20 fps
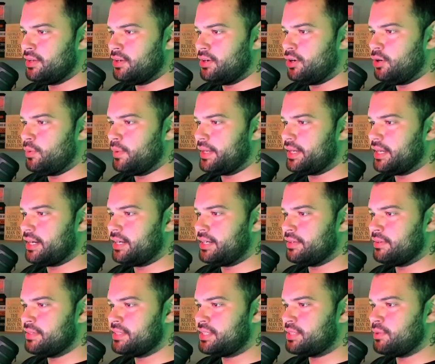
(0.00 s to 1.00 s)
All we got to
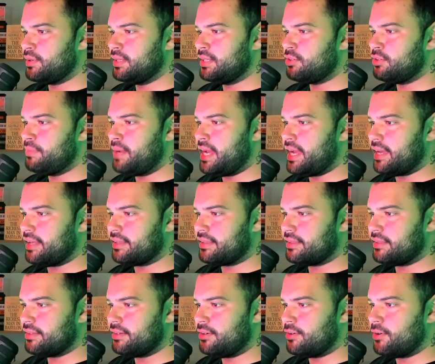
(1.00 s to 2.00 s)
do is do a little
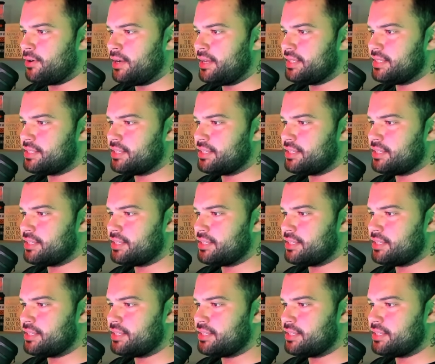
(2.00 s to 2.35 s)
math, all right?